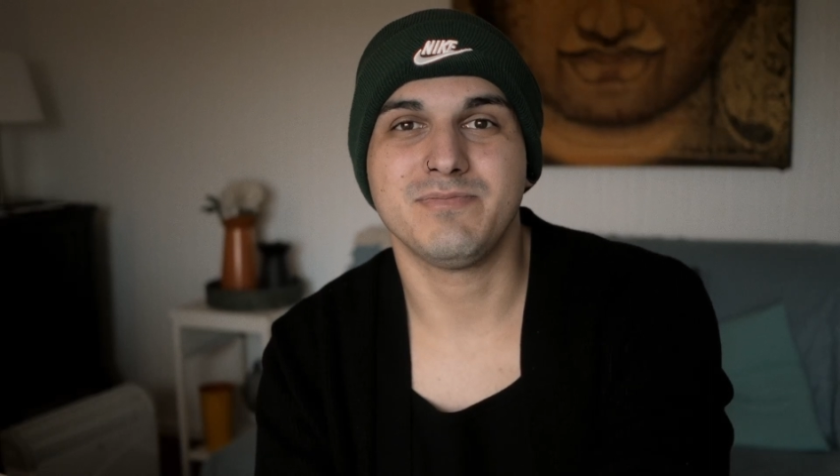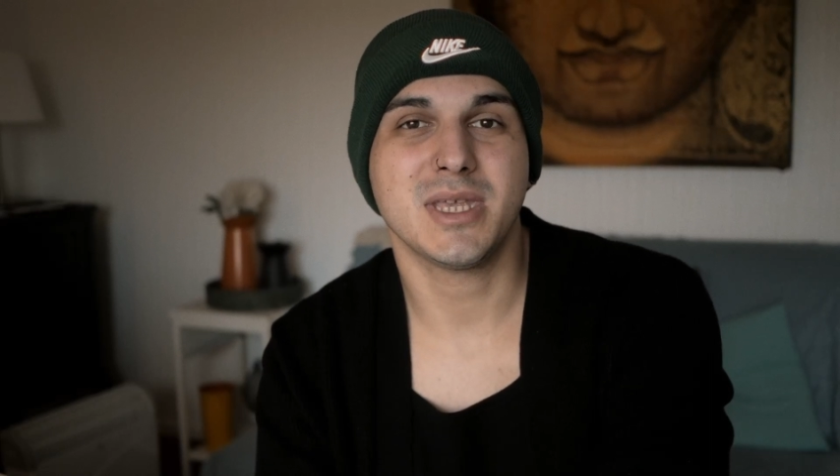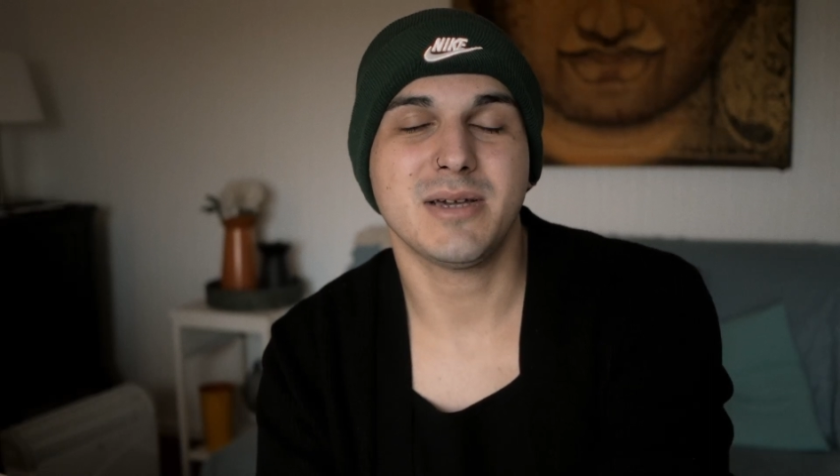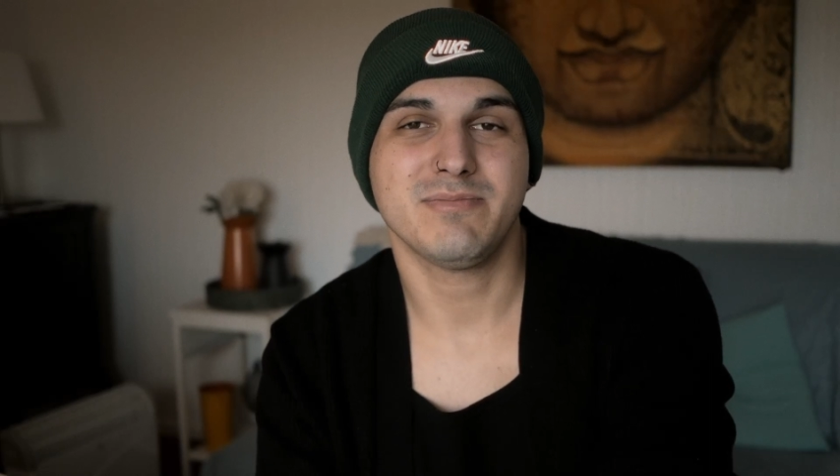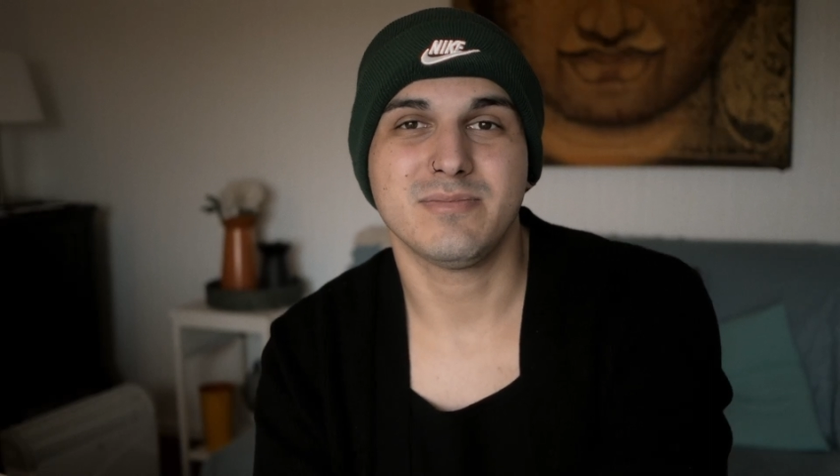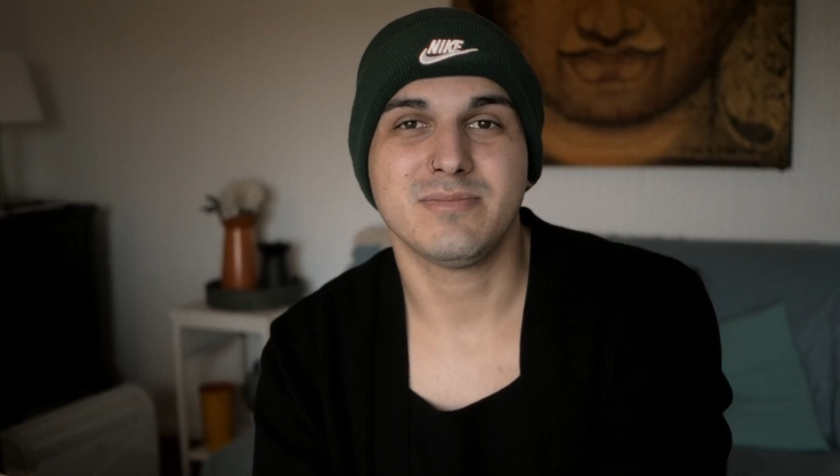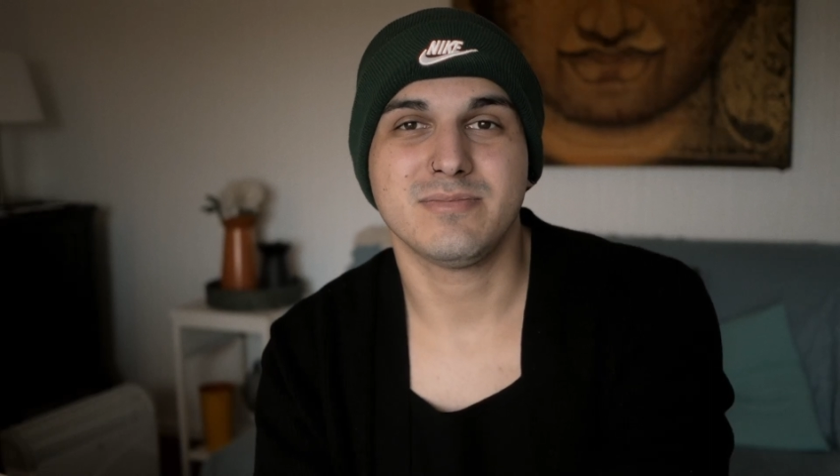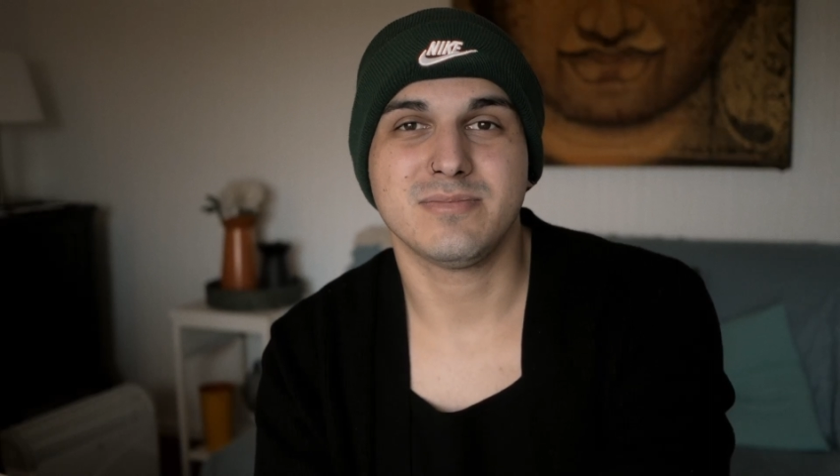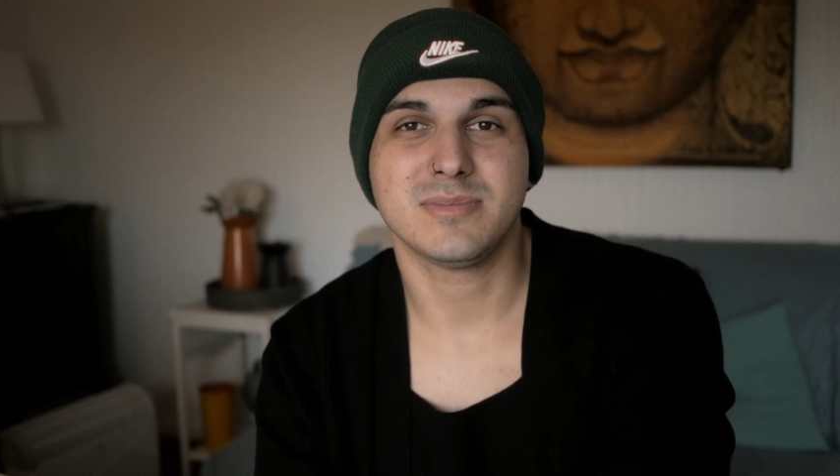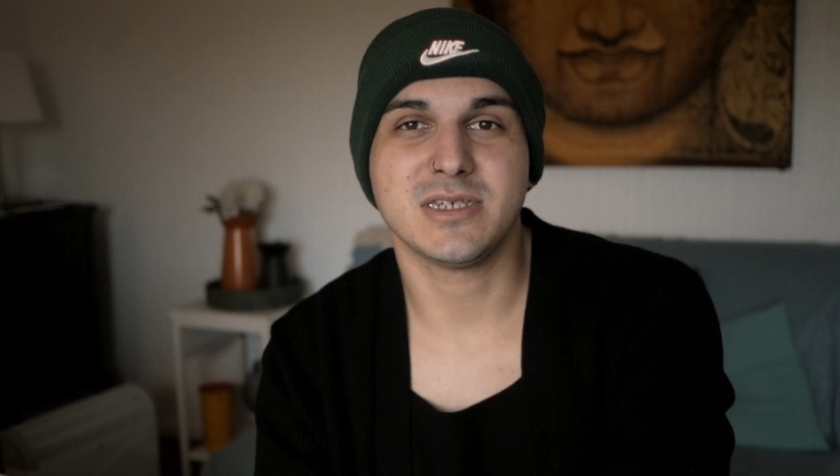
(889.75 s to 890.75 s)
yeah,
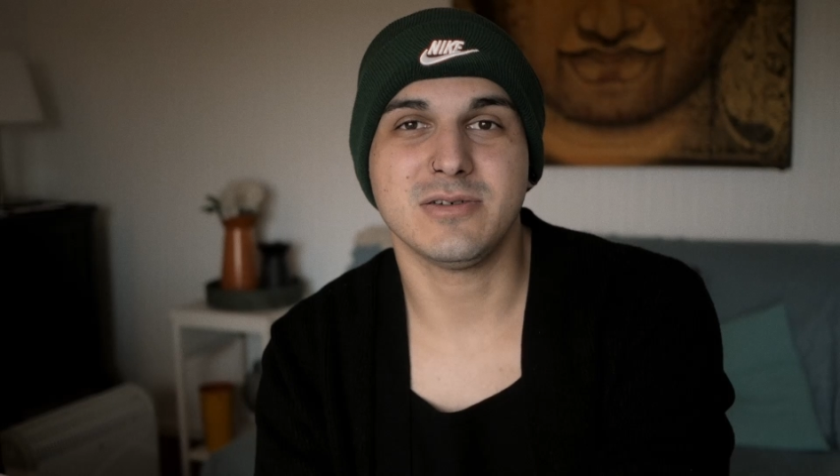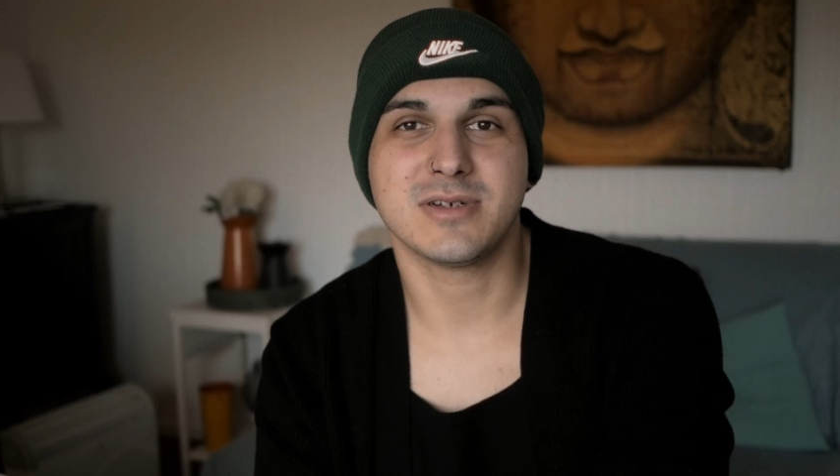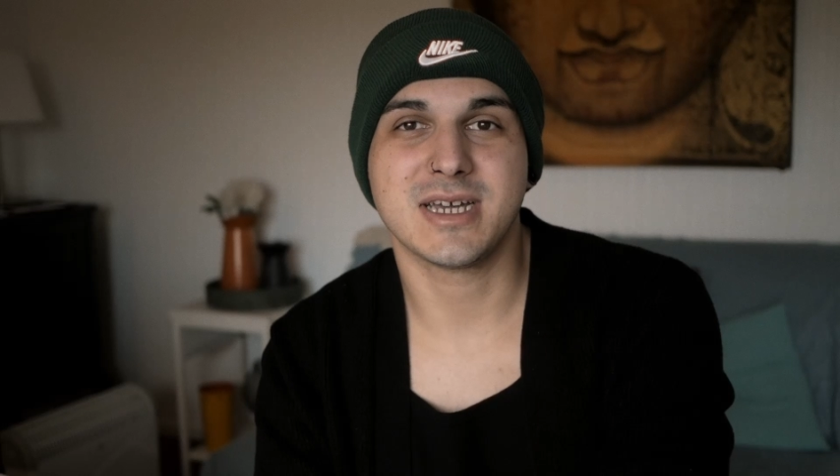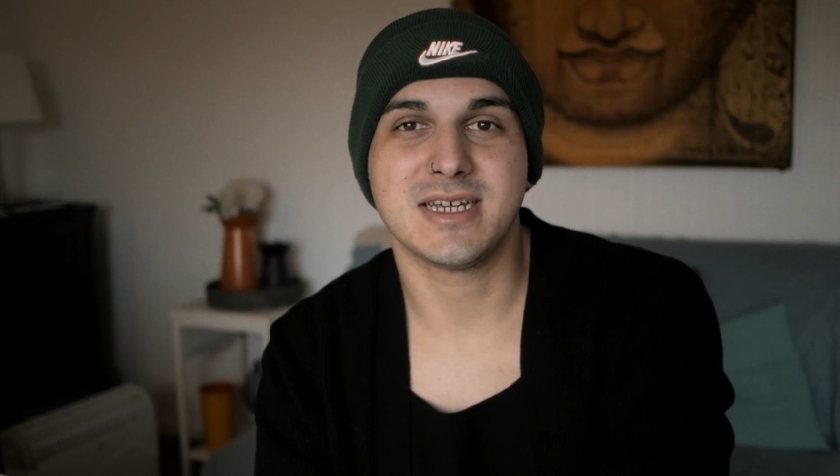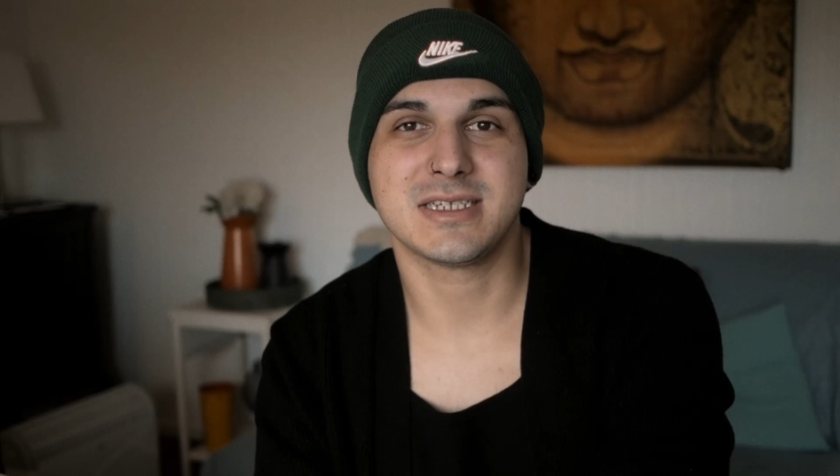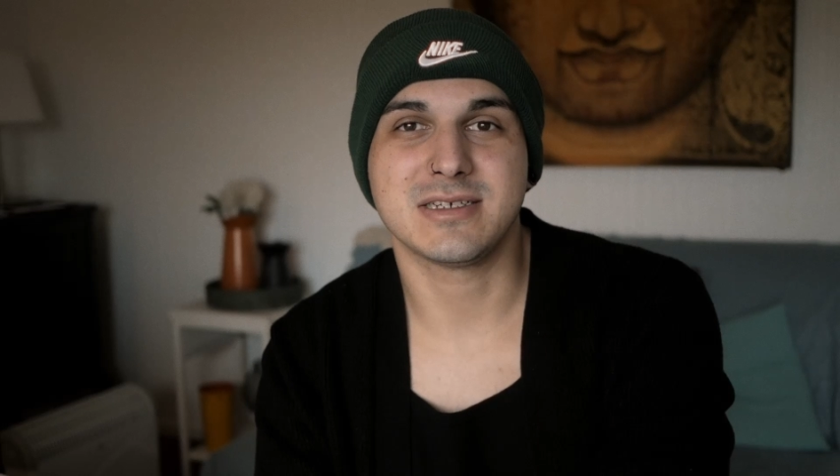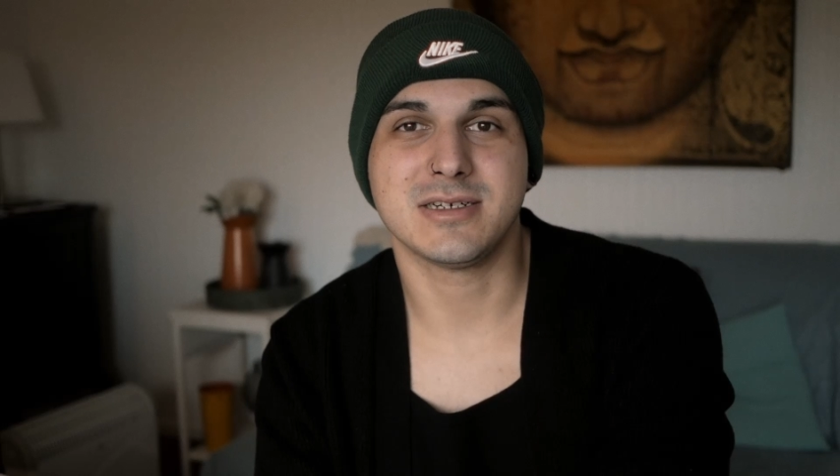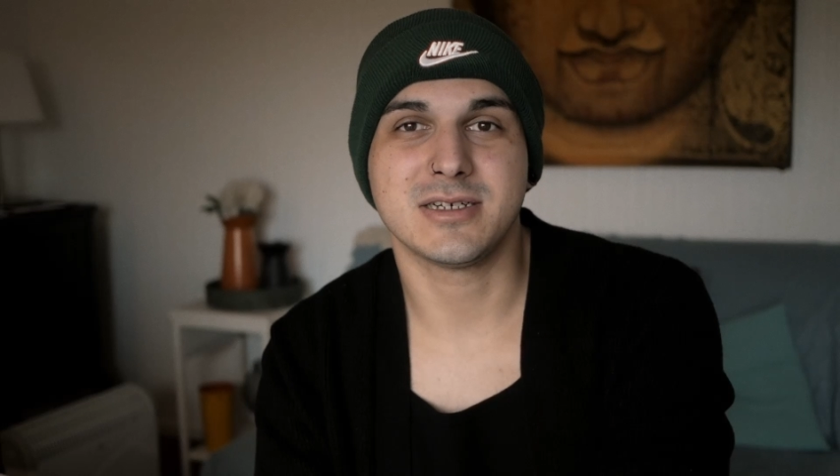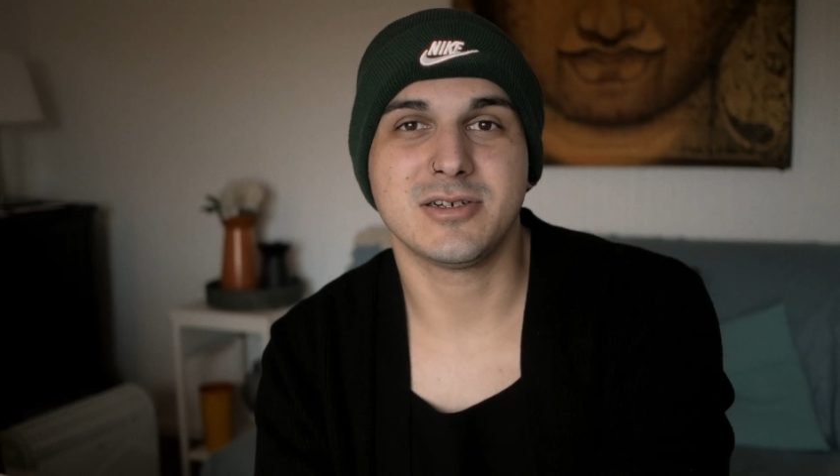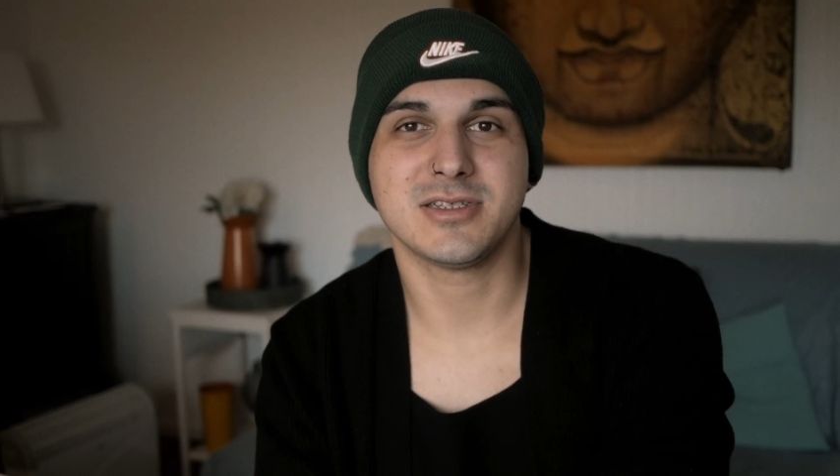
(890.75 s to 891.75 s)
see you guys
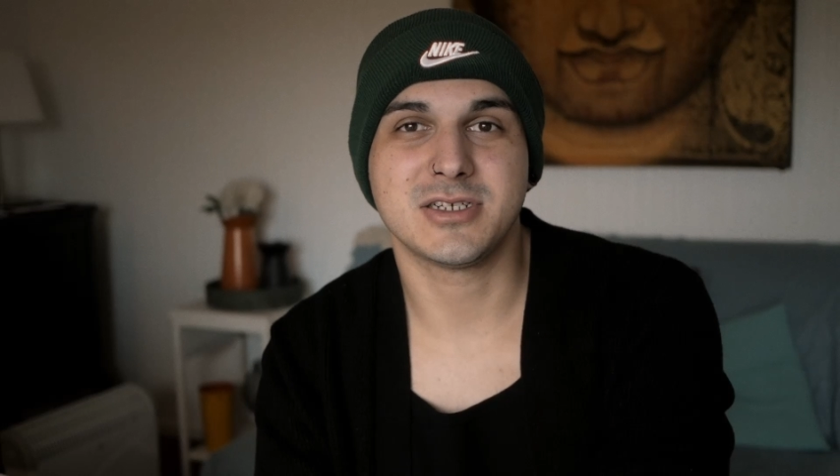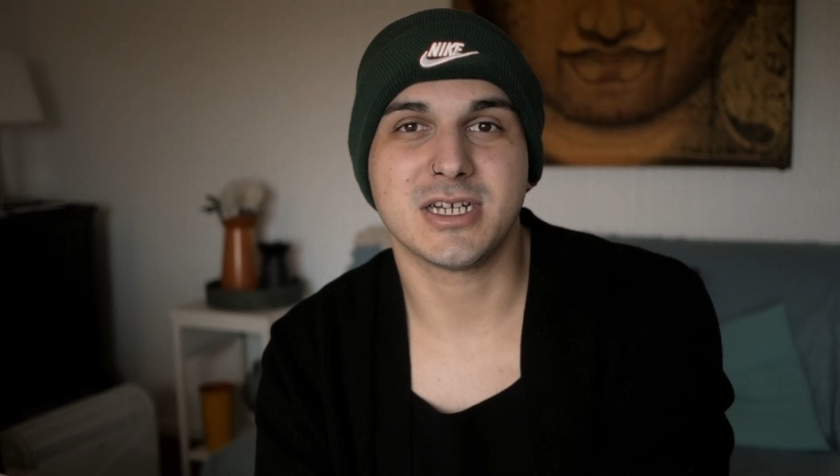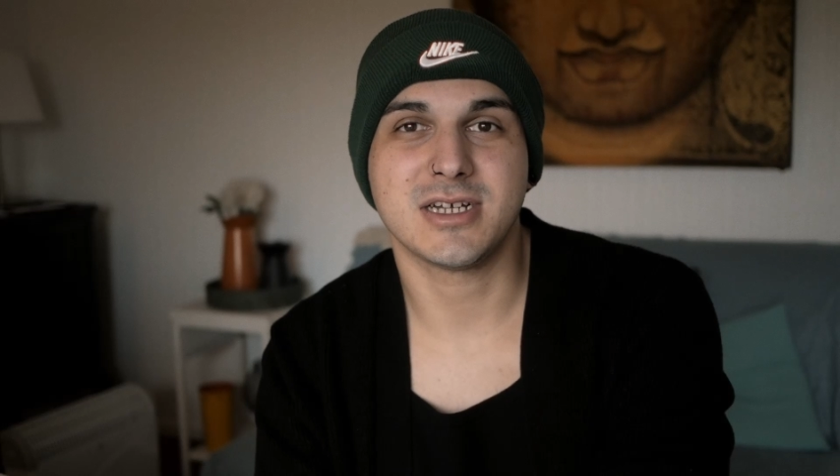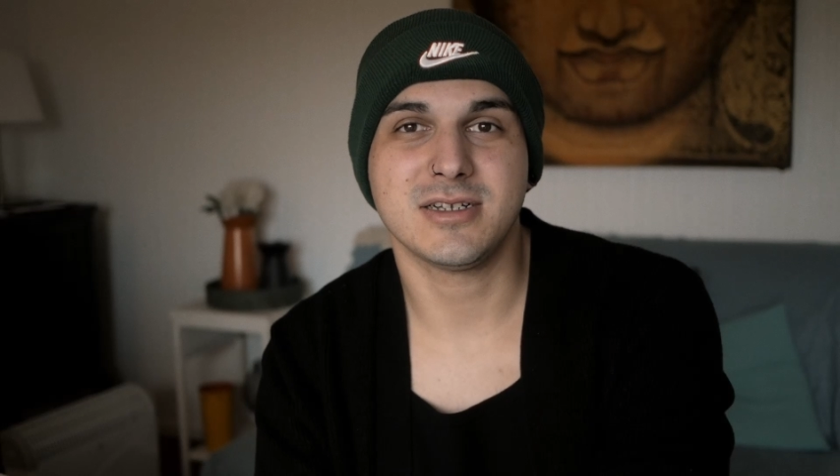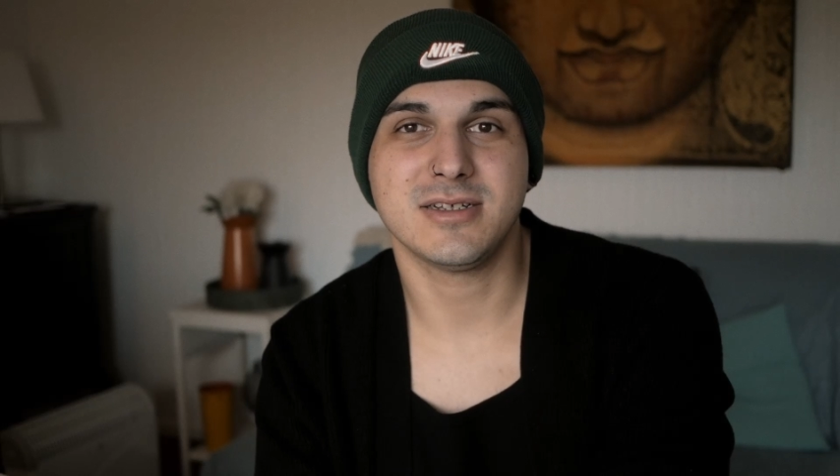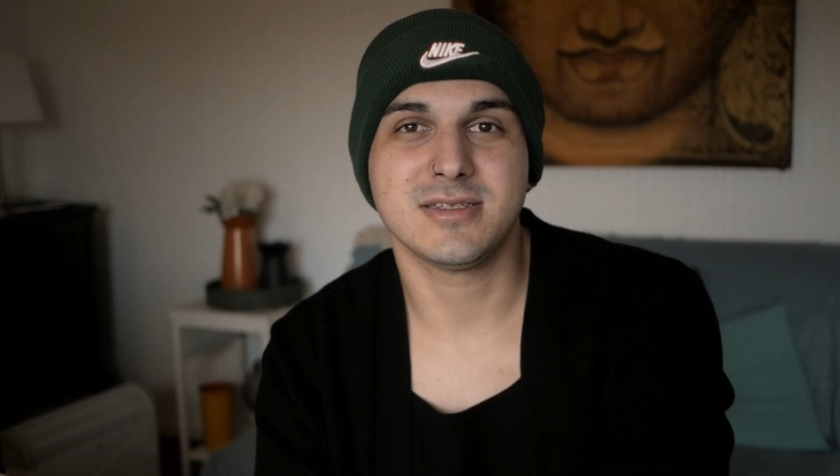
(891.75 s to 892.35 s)
here in the channel